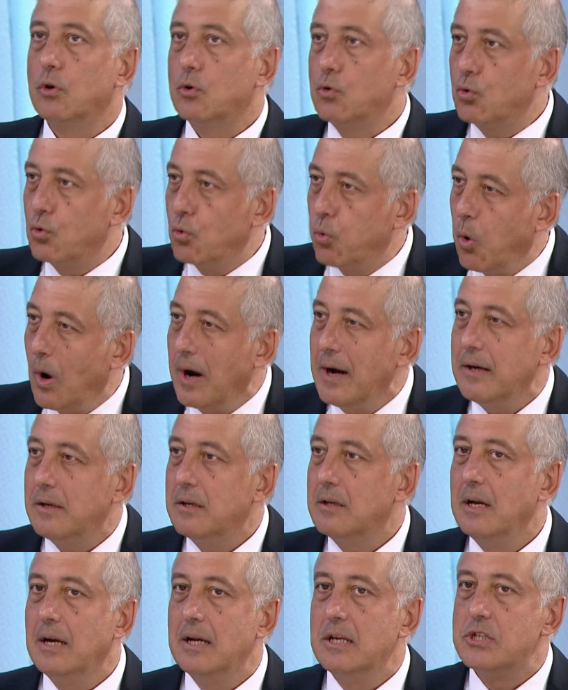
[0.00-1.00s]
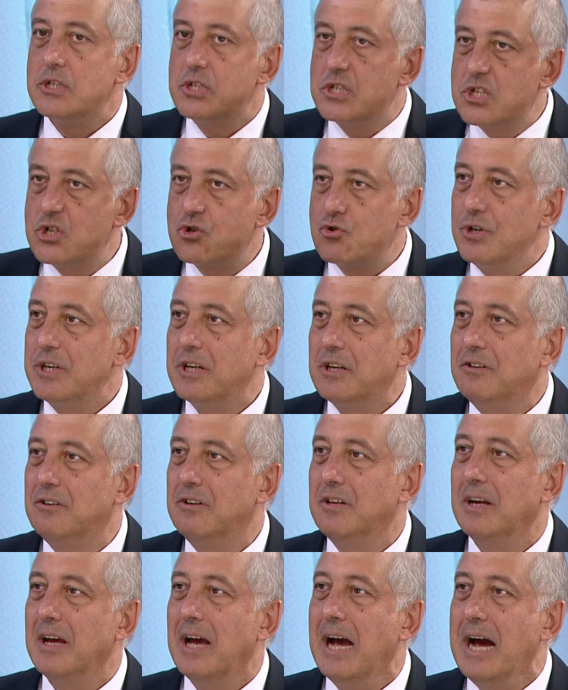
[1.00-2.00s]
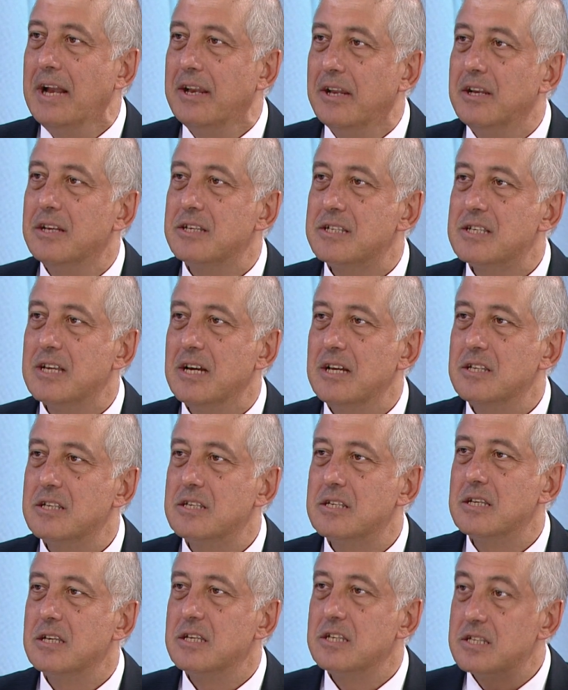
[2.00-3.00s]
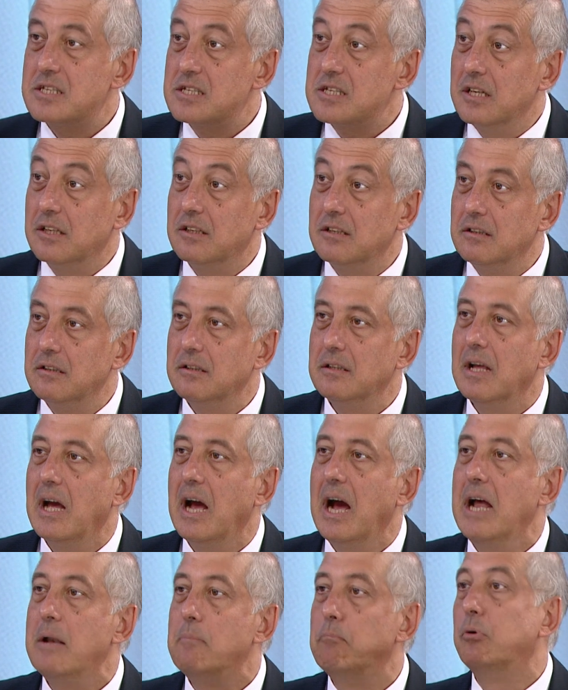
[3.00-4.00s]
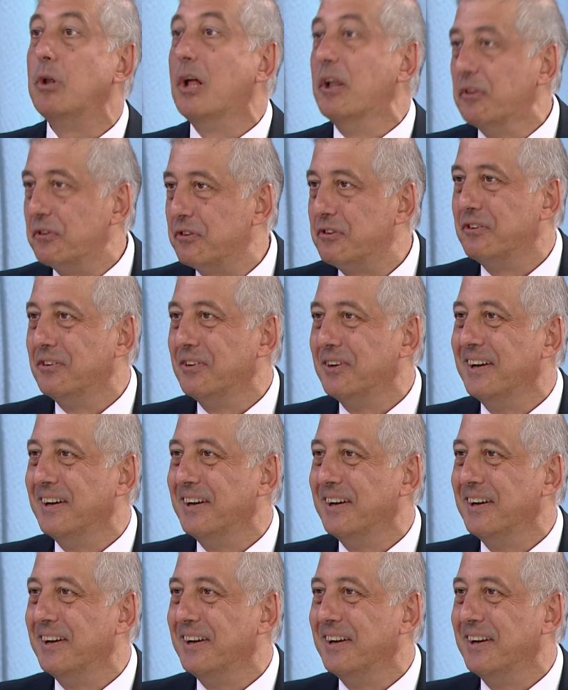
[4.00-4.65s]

quite strict and in a sense sudden and blunt